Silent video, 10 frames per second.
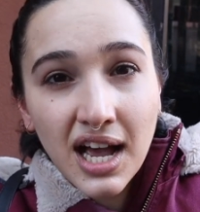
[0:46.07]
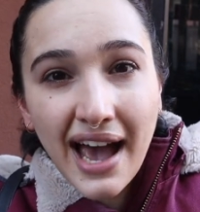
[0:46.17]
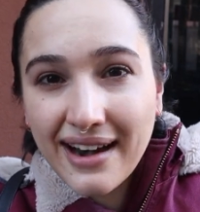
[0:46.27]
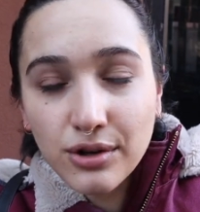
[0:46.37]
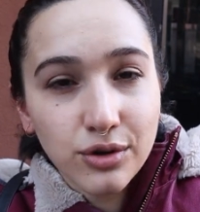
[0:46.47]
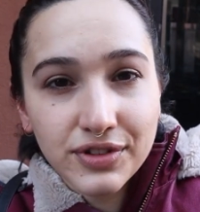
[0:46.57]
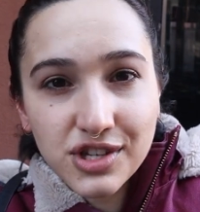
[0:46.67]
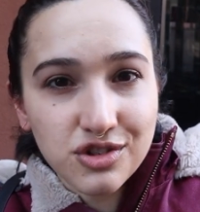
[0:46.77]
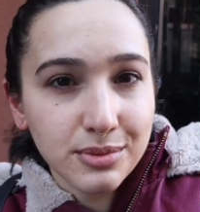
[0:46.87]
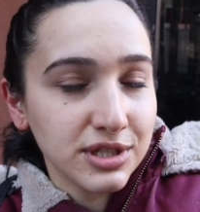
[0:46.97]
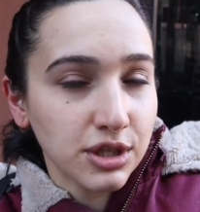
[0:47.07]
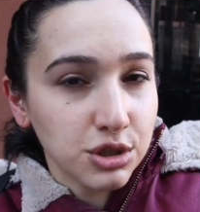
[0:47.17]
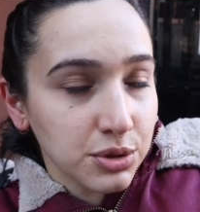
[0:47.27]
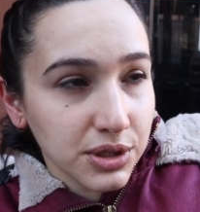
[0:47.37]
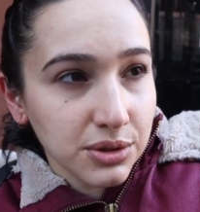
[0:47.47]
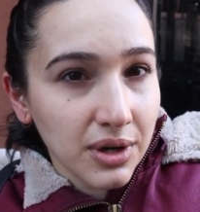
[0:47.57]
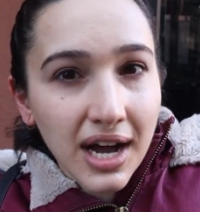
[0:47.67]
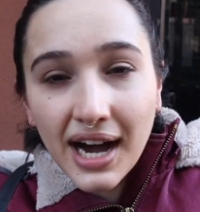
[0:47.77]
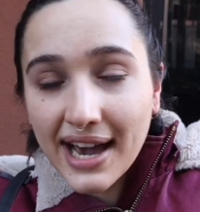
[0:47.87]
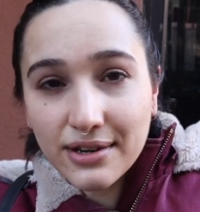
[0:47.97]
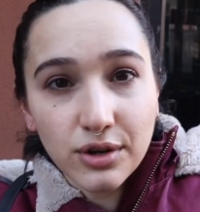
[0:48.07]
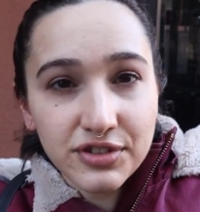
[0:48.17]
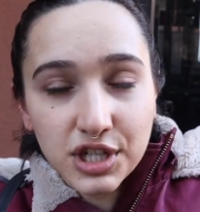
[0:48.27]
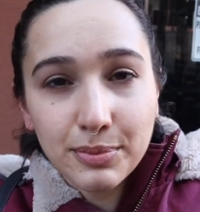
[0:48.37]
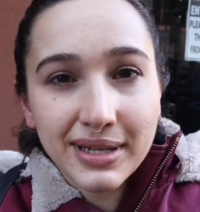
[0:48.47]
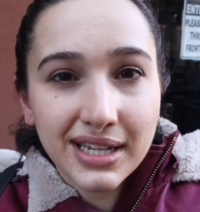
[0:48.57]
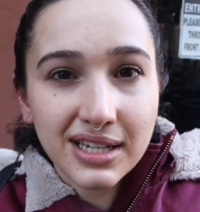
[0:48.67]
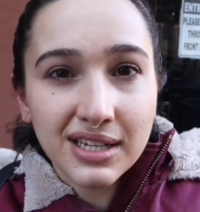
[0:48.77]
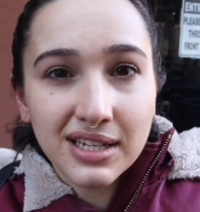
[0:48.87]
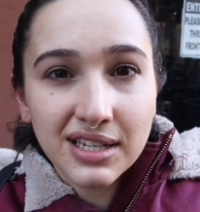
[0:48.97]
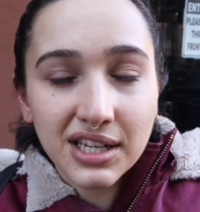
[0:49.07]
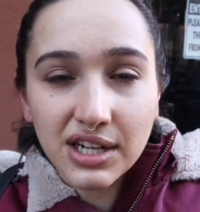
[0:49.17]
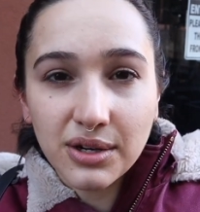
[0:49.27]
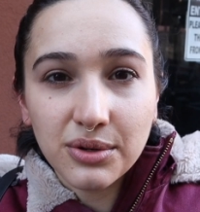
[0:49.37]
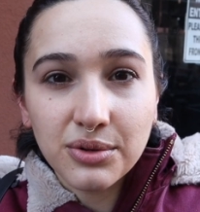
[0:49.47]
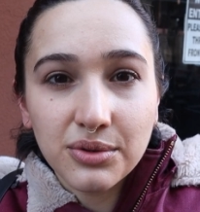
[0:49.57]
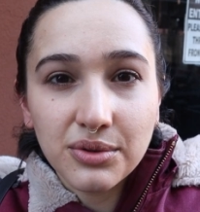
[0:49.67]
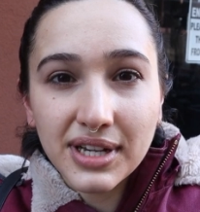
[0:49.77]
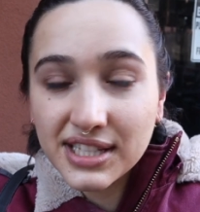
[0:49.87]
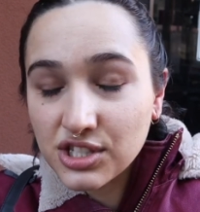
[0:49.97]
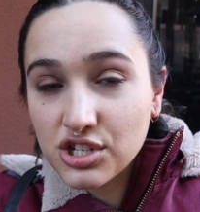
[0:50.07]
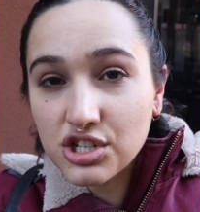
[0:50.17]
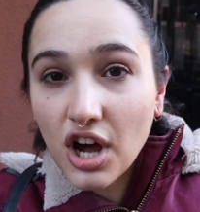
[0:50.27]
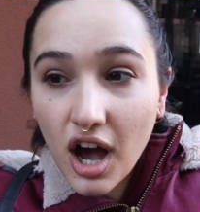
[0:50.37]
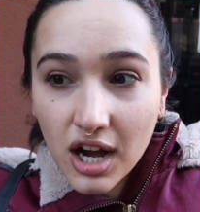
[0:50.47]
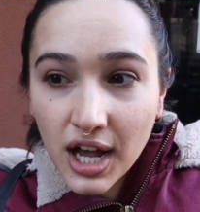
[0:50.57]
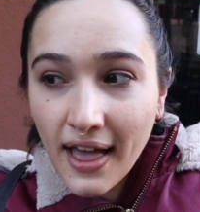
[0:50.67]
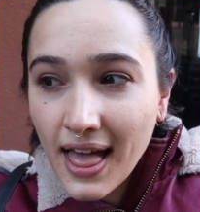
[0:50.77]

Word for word: I don't know if these rumors are true, I don't know if they're gonna be, you know, in stock,